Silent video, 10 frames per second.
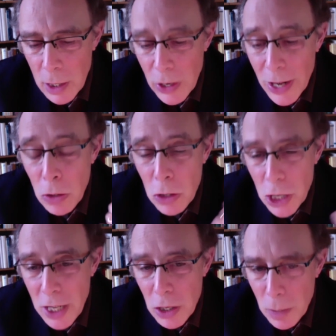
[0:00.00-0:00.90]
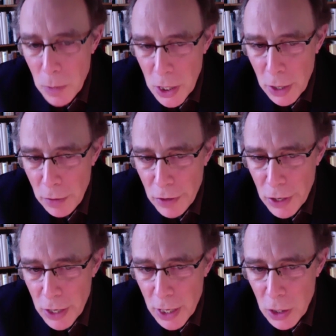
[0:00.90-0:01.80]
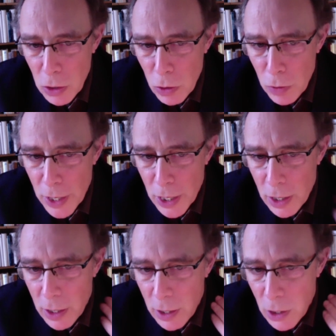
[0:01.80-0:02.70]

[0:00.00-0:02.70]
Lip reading: trying to change themselves and who were